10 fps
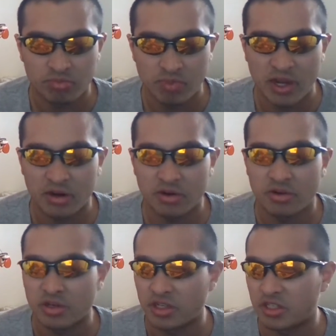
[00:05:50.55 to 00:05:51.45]

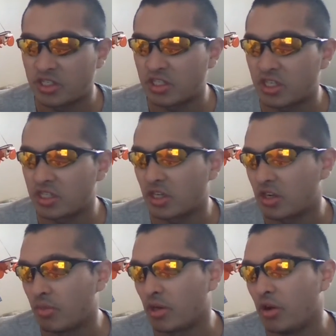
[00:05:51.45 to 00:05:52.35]
better and she says they're
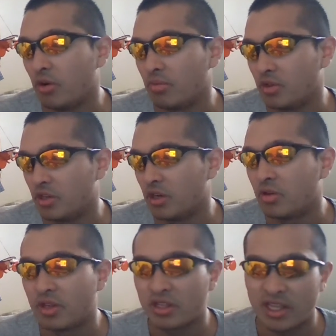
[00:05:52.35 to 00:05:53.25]
coming home, you
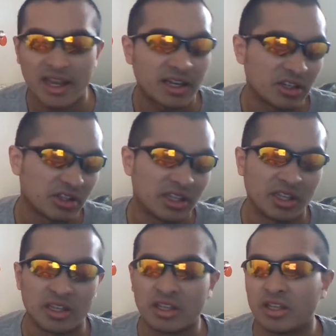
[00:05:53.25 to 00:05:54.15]
know, that kind of
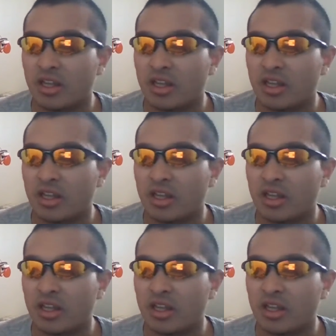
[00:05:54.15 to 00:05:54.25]
thing.